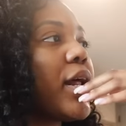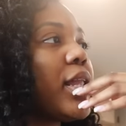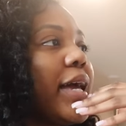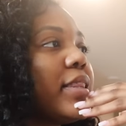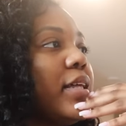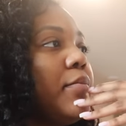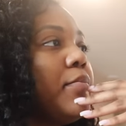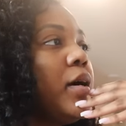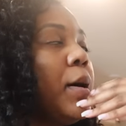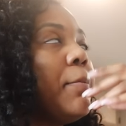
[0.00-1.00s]
and I like
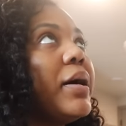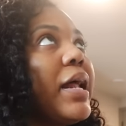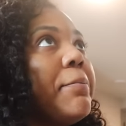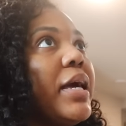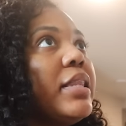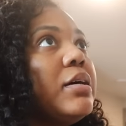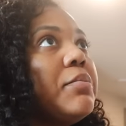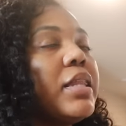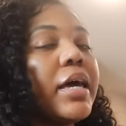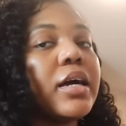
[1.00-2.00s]
them, but I made them
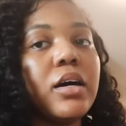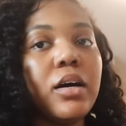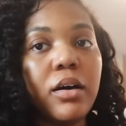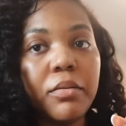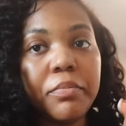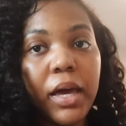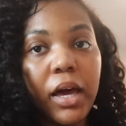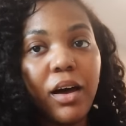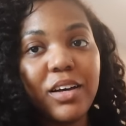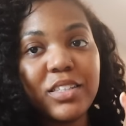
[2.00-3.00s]
in a
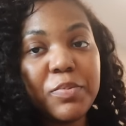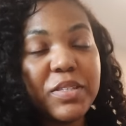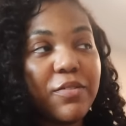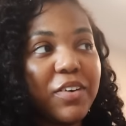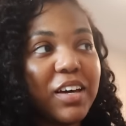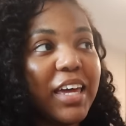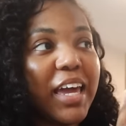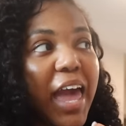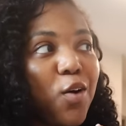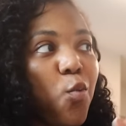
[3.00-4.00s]
specific
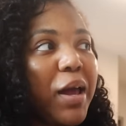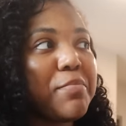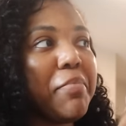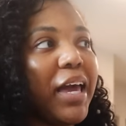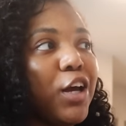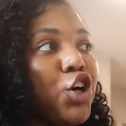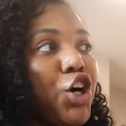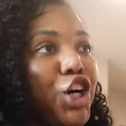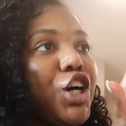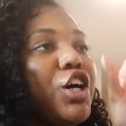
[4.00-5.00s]
egg white bite
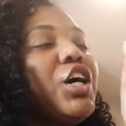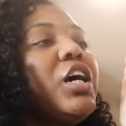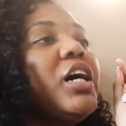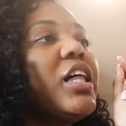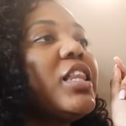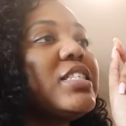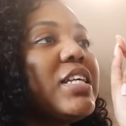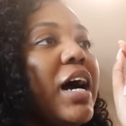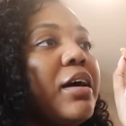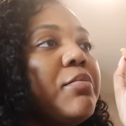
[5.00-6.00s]
cooker this
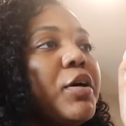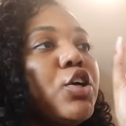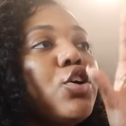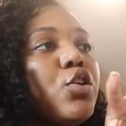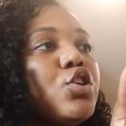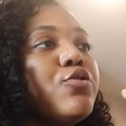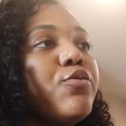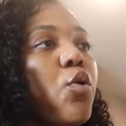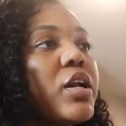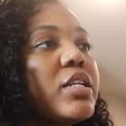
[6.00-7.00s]
time, but you can only do
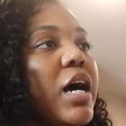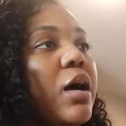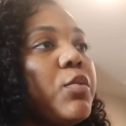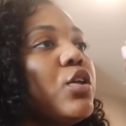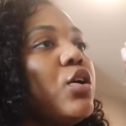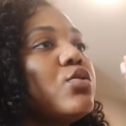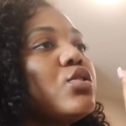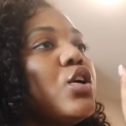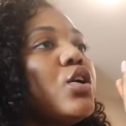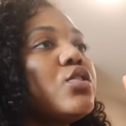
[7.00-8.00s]
4 at a time with those.
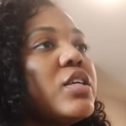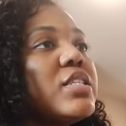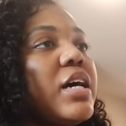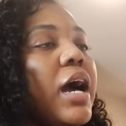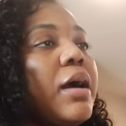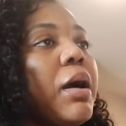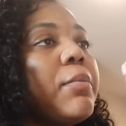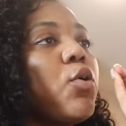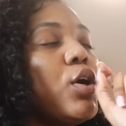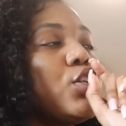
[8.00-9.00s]
So this time
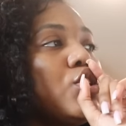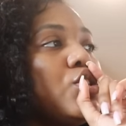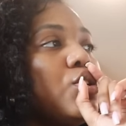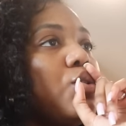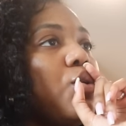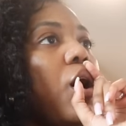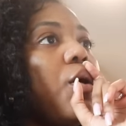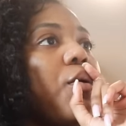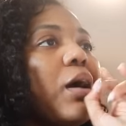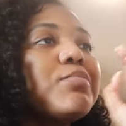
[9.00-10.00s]
I'm going to do,
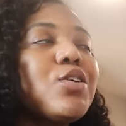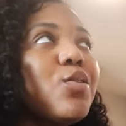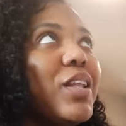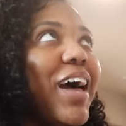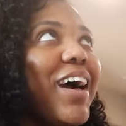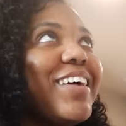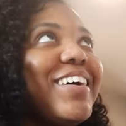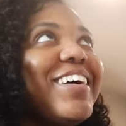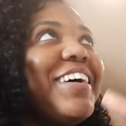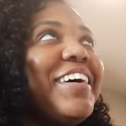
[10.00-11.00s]
oh, I'm so glad.
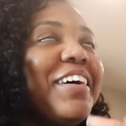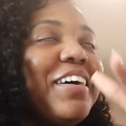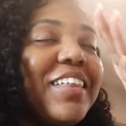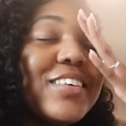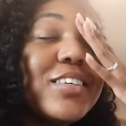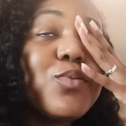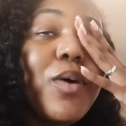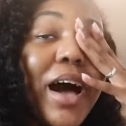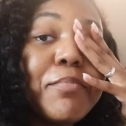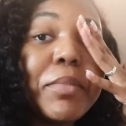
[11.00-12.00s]
This is
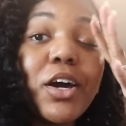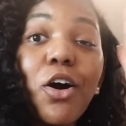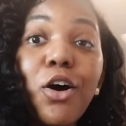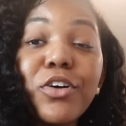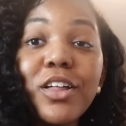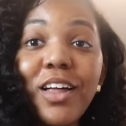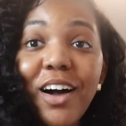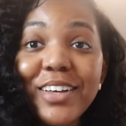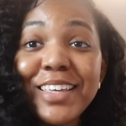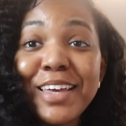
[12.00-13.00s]
why I make all the
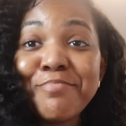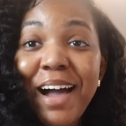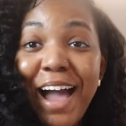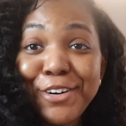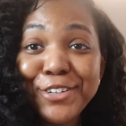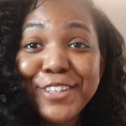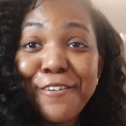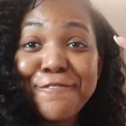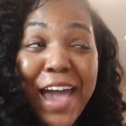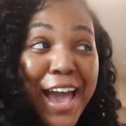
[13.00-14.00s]
clocks in my house
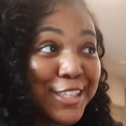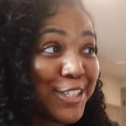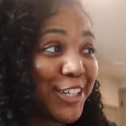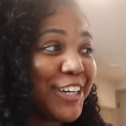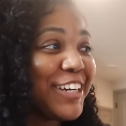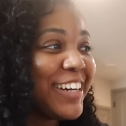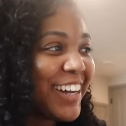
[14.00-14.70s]
faster